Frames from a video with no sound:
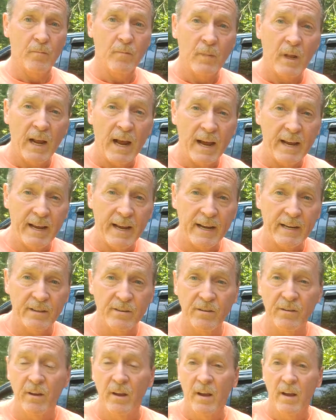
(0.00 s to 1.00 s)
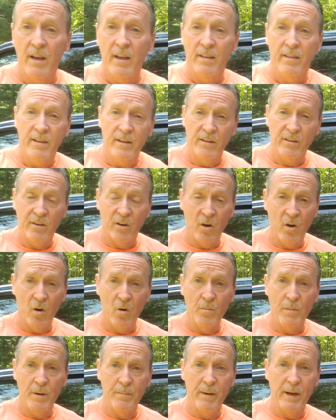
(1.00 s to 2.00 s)
kayaks. The
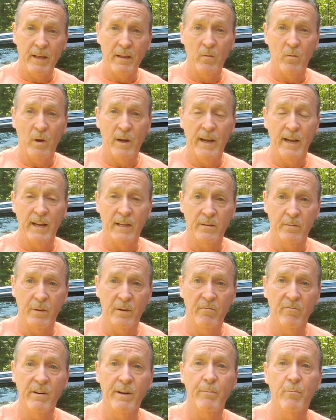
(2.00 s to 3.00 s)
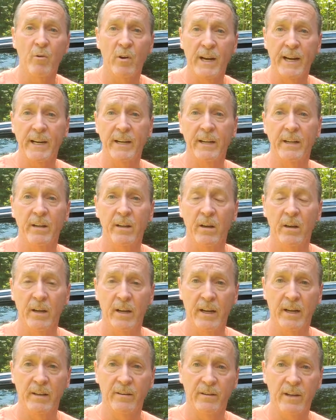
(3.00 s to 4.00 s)
Tahoma, by the way, has been rebranded
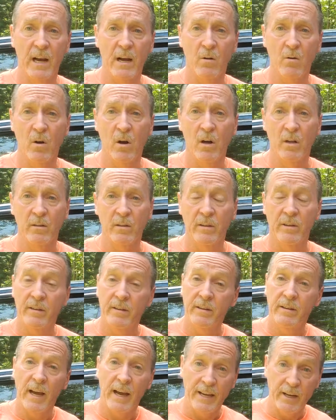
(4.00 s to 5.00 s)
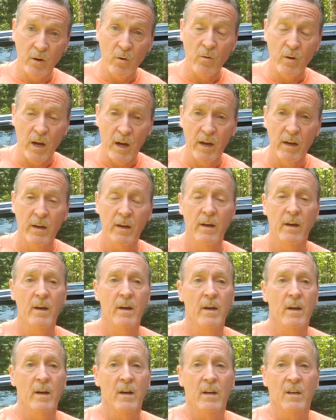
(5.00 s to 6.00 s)
and is now called the Tioga.
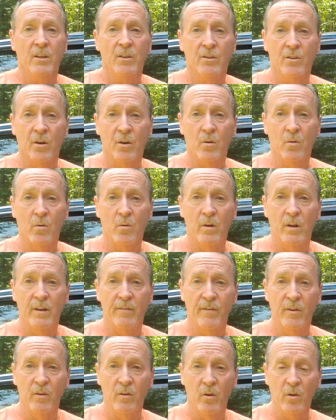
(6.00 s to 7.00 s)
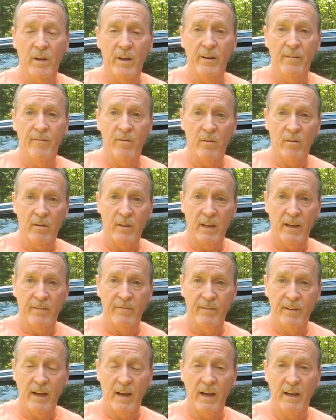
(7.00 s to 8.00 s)
So if you're looking for a
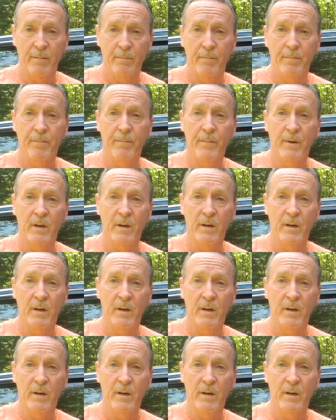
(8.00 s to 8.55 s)
Lifetime